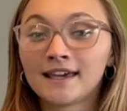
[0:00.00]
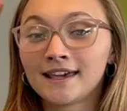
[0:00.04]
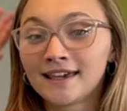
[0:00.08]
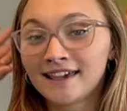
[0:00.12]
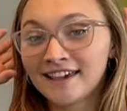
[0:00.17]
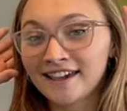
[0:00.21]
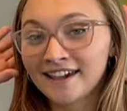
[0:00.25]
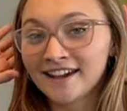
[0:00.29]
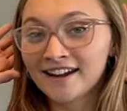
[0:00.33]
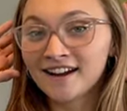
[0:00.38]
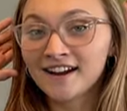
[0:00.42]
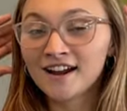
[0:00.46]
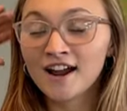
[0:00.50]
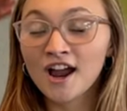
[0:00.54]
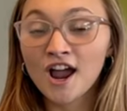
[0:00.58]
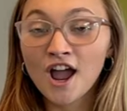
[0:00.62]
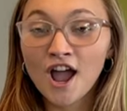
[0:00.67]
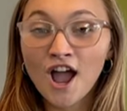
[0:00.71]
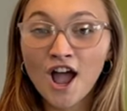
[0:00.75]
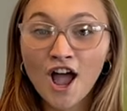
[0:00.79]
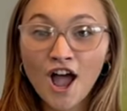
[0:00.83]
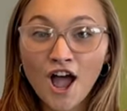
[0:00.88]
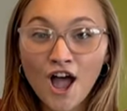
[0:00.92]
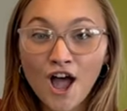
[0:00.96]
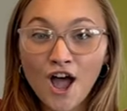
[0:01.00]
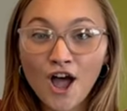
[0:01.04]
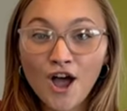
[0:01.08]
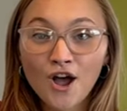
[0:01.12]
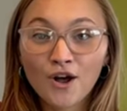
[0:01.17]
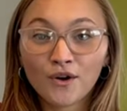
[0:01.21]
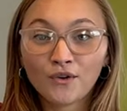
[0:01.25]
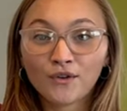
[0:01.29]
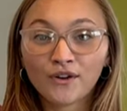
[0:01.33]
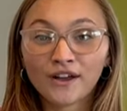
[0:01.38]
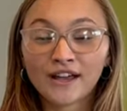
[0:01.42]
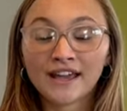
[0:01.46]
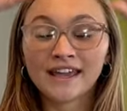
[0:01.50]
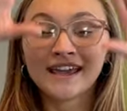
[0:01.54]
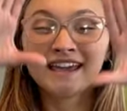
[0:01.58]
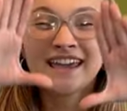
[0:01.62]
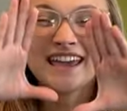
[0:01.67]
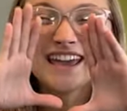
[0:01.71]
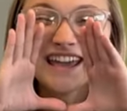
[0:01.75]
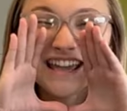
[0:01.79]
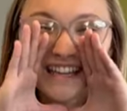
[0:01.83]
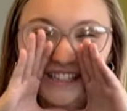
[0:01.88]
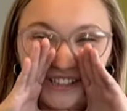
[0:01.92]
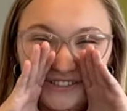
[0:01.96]
Hear, oh,
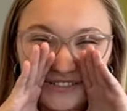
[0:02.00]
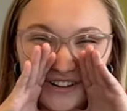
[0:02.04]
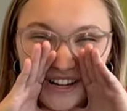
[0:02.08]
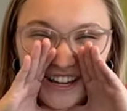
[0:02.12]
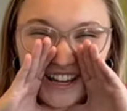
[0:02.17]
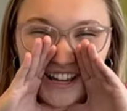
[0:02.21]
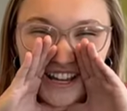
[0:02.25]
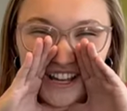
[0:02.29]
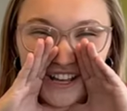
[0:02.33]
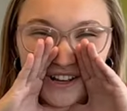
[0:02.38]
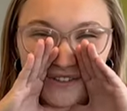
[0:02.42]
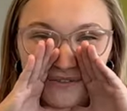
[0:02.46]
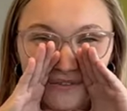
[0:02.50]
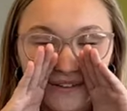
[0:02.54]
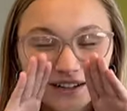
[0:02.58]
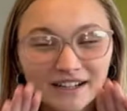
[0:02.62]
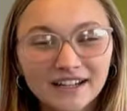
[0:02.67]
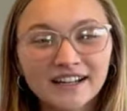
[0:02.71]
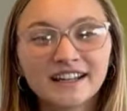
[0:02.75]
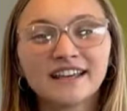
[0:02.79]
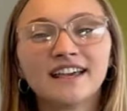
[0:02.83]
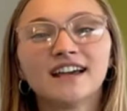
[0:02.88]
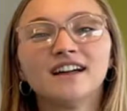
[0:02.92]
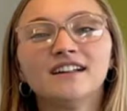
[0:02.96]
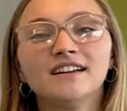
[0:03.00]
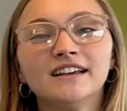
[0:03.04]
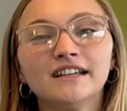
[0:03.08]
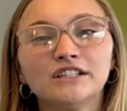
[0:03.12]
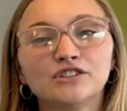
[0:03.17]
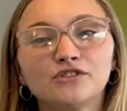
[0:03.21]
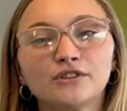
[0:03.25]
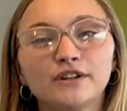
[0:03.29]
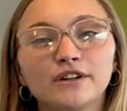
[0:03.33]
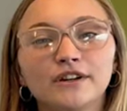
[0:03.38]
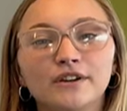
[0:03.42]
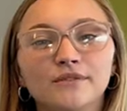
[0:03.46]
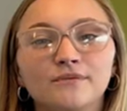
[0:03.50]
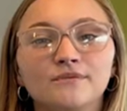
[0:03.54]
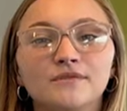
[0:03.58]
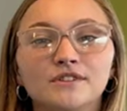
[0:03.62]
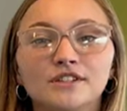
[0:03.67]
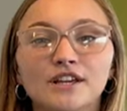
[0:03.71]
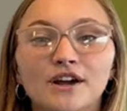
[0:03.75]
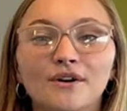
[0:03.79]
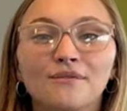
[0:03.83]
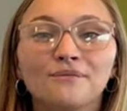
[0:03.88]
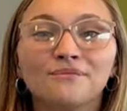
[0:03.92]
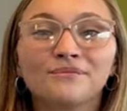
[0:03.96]
Israel. We're going to yell Israel.
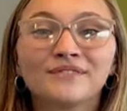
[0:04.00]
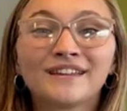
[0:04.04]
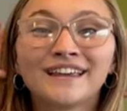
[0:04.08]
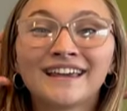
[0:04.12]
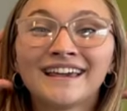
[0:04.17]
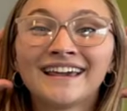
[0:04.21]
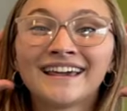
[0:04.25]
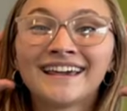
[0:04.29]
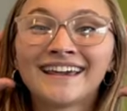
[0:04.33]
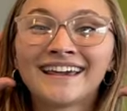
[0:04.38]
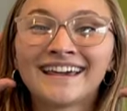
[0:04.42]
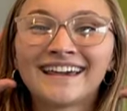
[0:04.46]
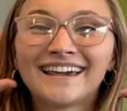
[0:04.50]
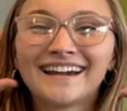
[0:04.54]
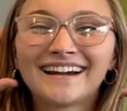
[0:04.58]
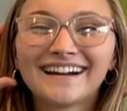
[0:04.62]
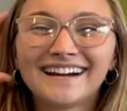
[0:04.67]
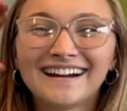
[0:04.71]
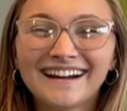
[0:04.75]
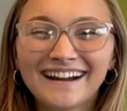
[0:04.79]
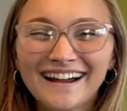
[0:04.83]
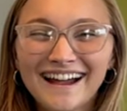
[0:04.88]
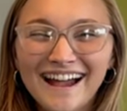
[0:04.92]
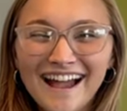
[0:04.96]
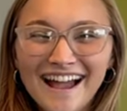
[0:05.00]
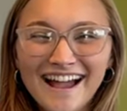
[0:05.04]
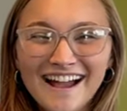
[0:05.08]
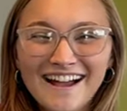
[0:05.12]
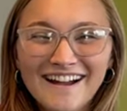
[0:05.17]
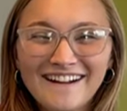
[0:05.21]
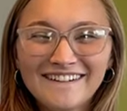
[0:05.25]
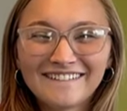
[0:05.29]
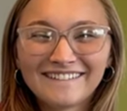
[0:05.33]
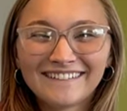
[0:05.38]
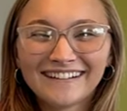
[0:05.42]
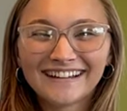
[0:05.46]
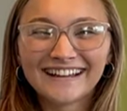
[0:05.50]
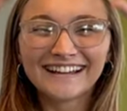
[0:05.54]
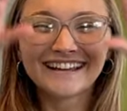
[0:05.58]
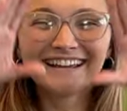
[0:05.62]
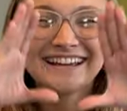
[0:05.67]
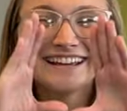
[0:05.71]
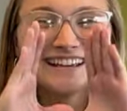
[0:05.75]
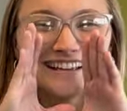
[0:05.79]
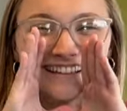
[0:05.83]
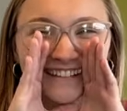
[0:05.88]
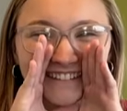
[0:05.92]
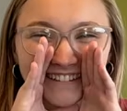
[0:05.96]
So hear, oh,
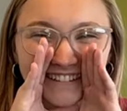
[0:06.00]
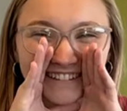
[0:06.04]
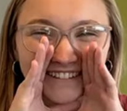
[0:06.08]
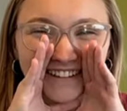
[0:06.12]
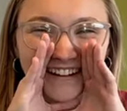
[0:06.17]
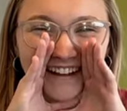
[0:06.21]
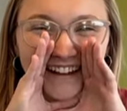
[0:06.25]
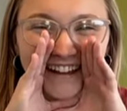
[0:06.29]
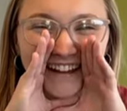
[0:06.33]
Israel.